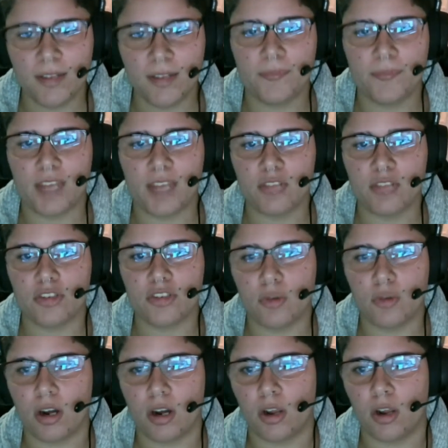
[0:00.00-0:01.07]
And that's what you
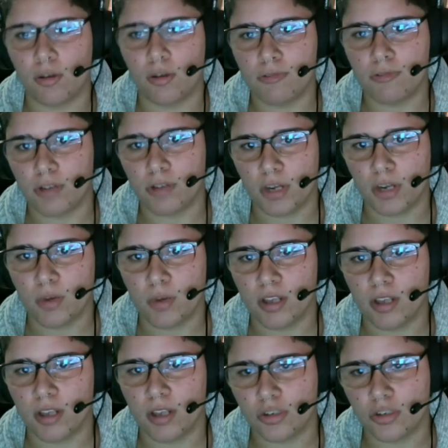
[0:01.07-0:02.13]
want to go for. You want to
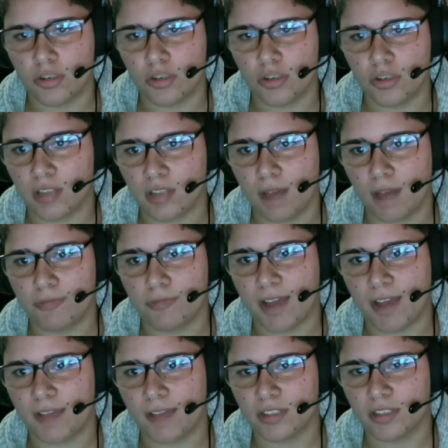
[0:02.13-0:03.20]
choose the top
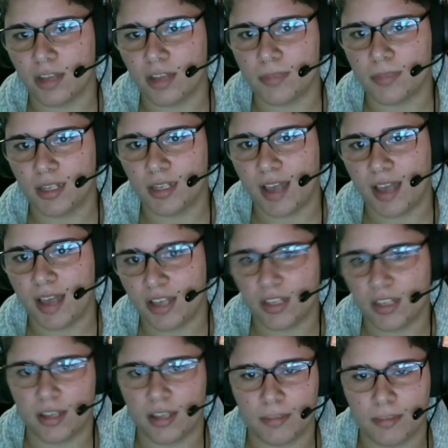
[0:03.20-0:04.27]
5 or top 10
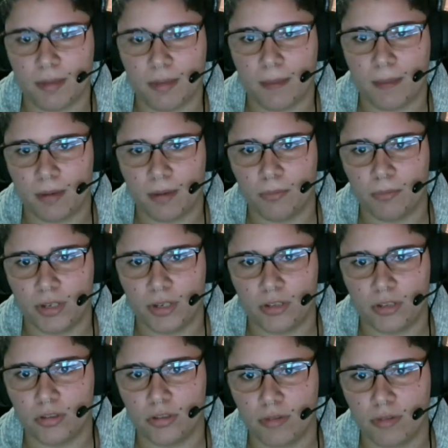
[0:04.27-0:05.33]
hashtags that pop up when you
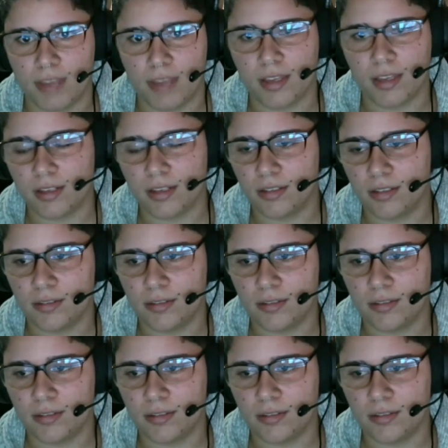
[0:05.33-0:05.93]
do write that in.